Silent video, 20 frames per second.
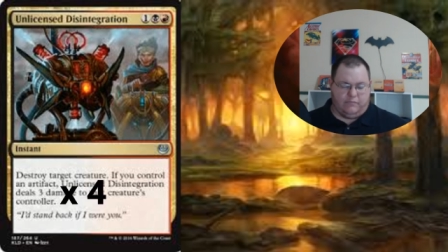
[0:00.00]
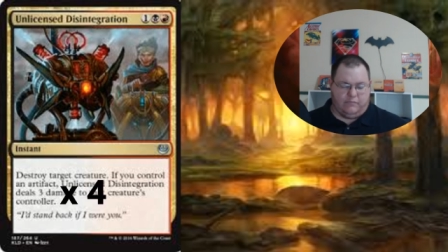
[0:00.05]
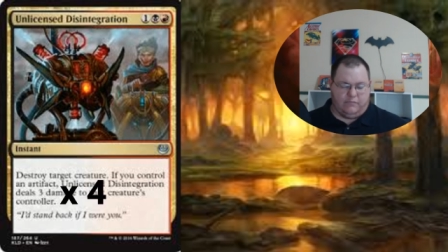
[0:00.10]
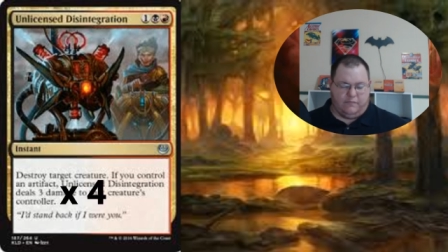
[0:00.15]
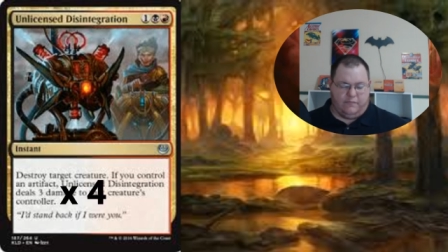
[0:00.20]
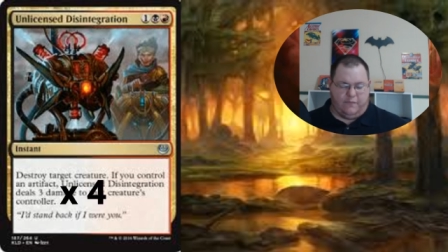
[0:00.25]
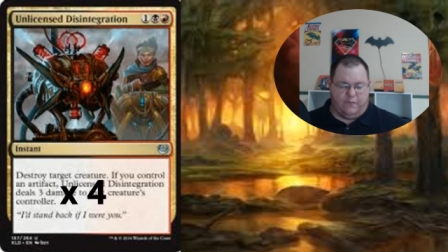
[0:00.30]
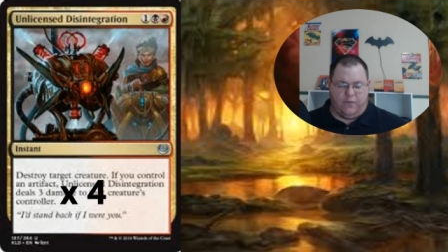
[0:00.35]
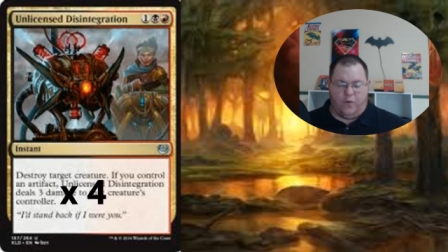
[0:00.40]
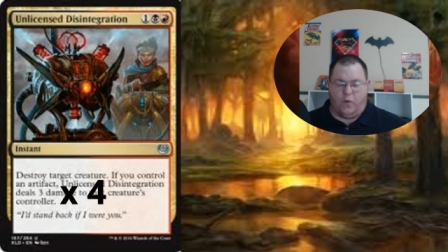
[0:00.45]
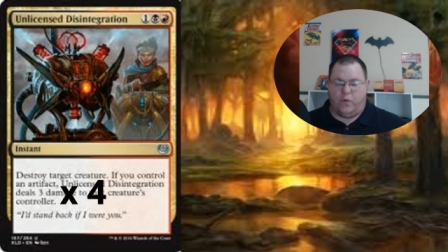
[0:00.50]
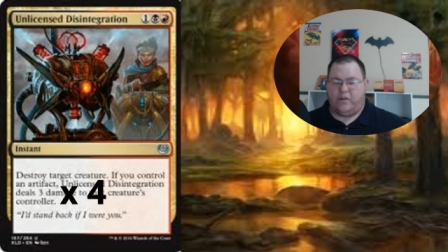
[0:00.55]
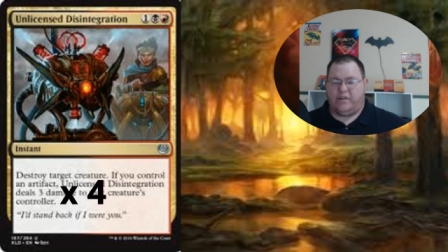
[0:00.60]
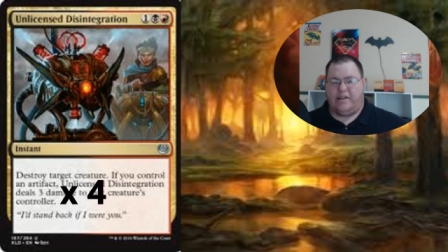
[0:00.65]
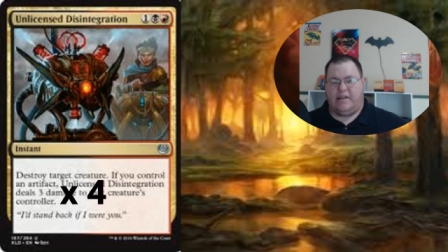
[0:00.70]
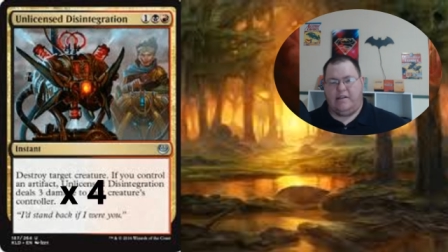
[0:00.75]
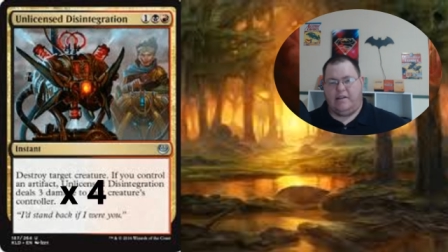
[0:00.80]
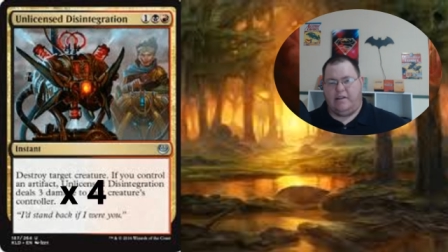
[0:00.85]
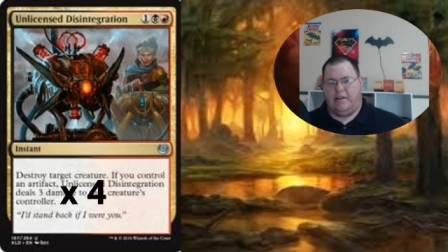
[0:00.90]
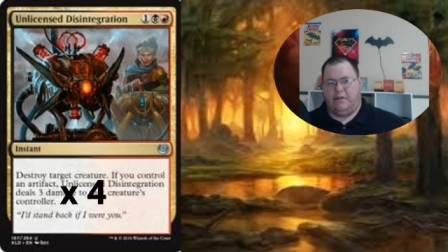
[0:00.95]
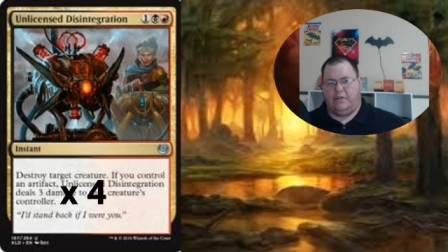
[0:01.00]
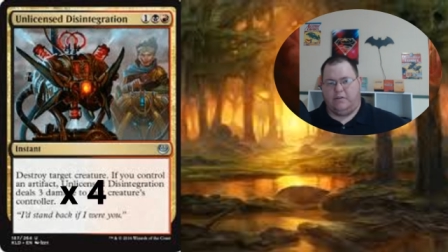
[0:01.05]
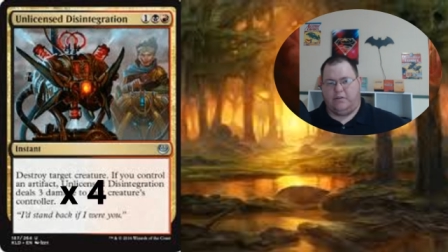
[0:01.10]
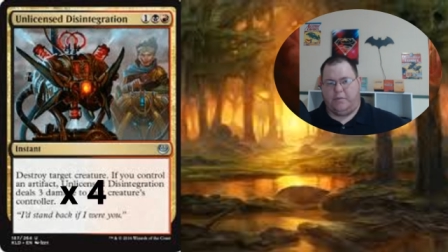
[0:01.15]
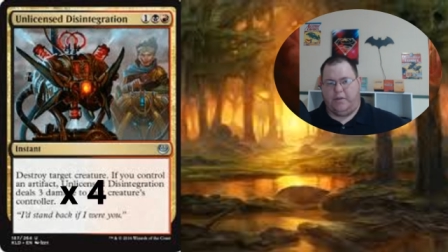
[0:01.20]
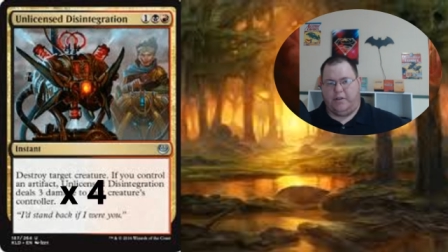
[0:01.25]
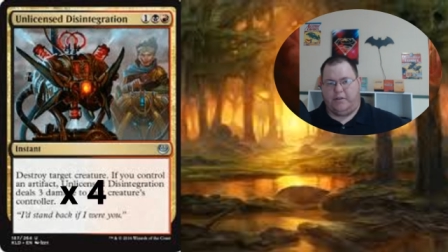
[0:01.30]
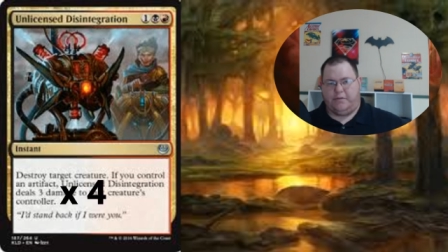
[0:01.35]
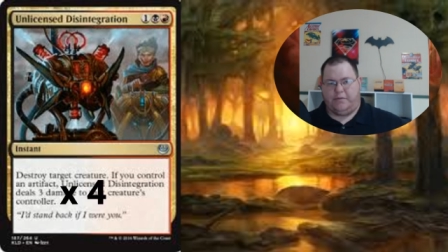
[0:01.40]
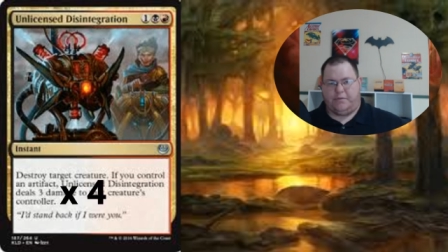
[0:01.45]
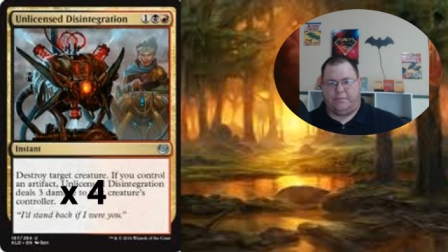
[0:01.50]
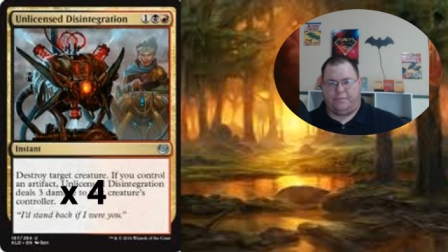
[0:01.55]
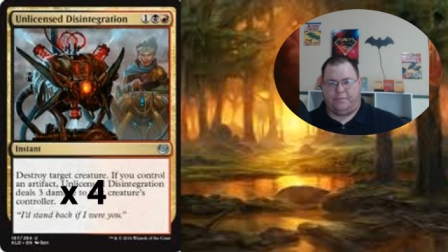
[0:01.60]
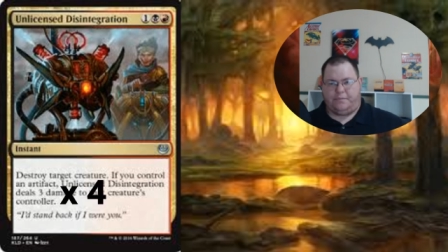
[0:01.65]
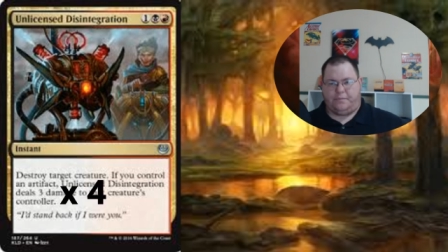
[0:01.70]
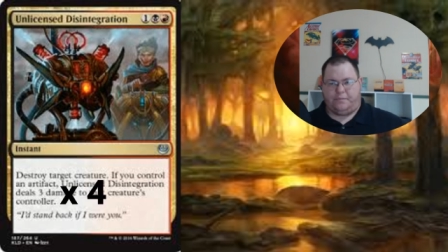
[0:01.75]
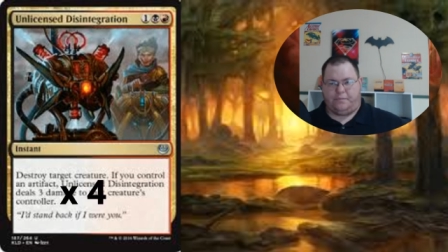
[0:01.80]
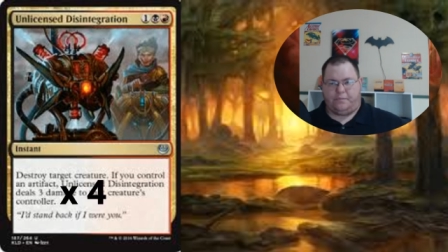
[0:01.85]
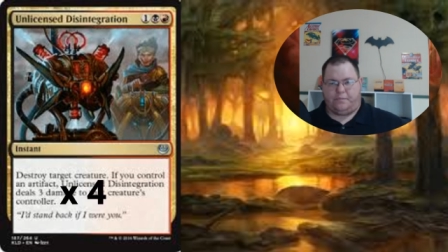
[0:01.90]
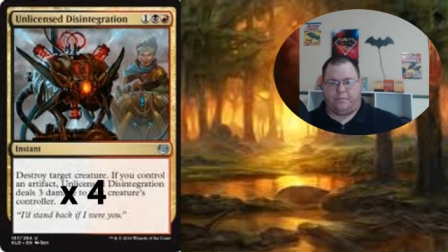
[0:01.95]
14 kill spells.
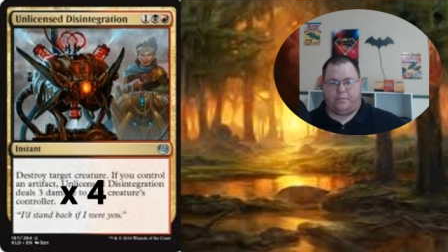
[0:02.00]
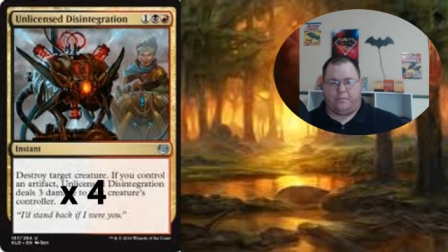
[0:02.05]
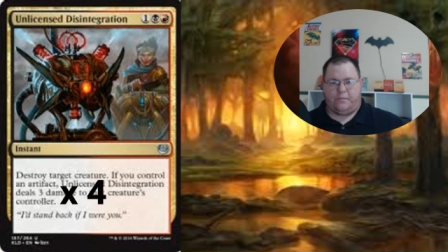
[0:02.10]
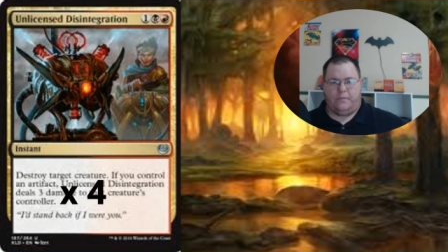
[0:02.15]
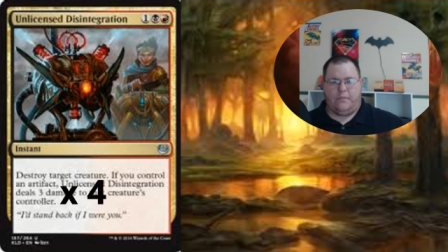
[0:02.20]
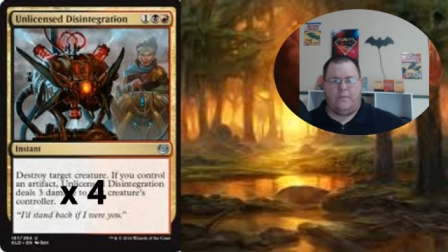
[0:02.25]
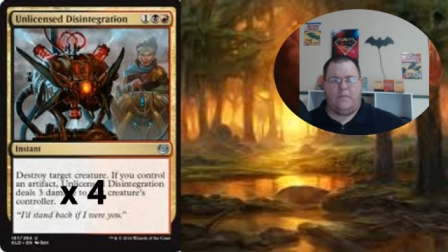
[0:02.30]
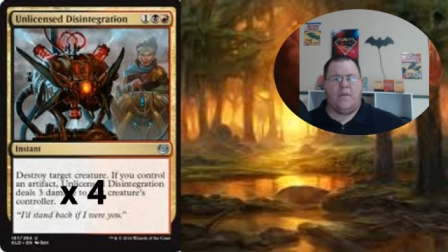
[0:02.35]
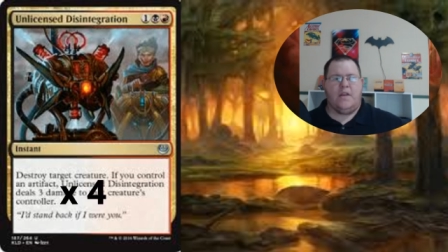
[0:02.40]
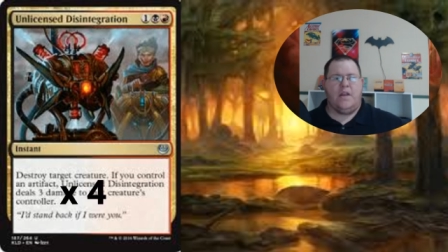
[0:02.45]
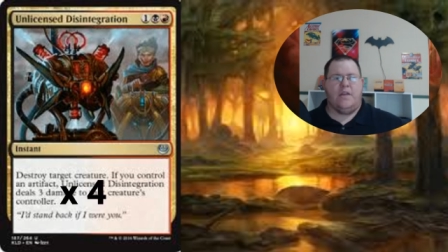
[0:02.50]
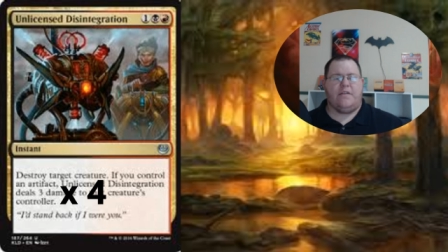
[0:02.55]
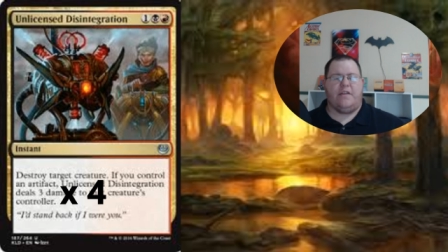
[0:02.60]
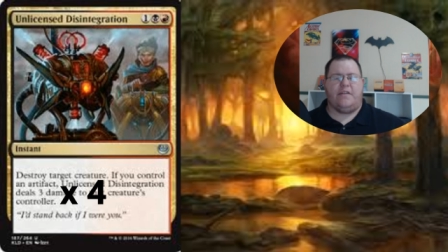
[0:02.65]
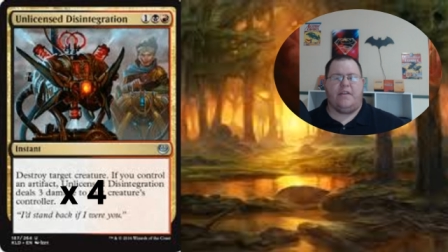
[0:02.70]
The